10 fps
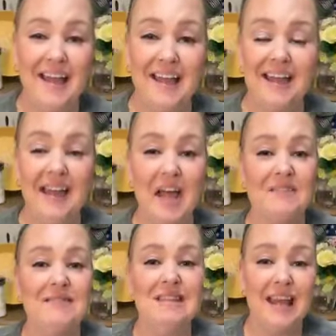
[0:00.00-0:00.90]
I
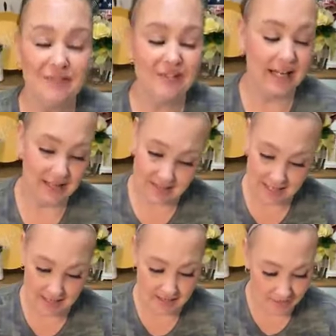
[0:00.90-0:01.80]
have never, like I
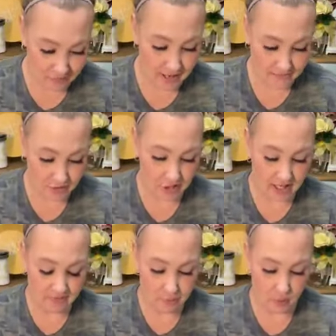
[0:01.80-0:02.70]
said, I never
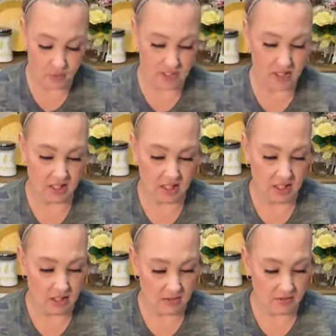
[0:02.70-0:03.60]
ever have
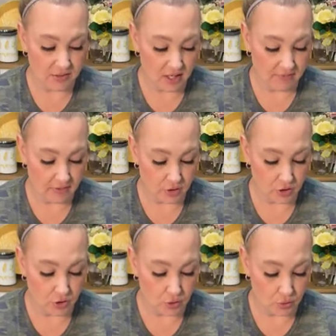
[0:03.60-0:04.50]
posted stuff
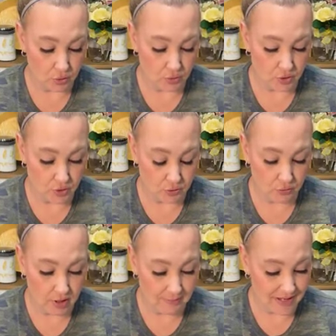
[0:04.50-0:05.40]
so
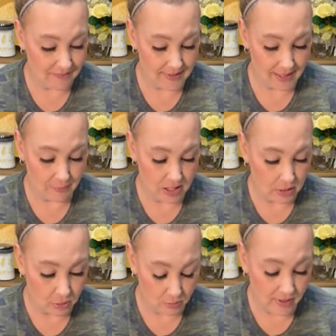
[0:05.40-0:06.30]
soon in my
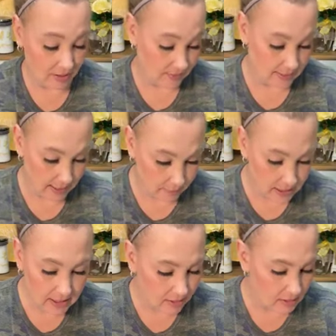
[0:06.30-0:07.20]
VIP group that is
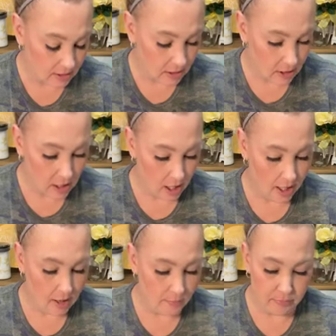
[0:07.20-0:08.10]
coming.
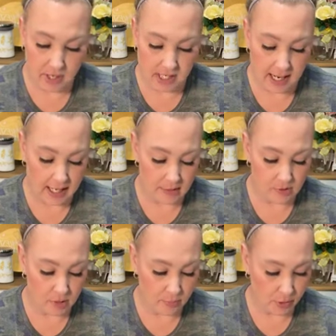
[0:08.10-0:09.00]
But
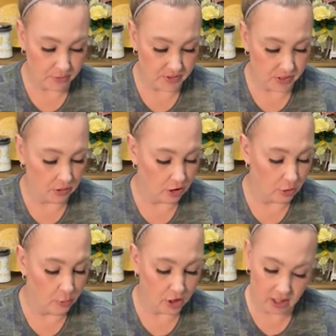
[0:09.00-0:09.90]
I am gonna post the
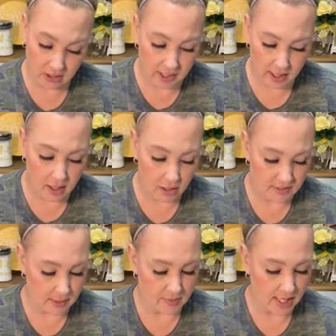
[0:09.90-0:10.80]
lookbook in there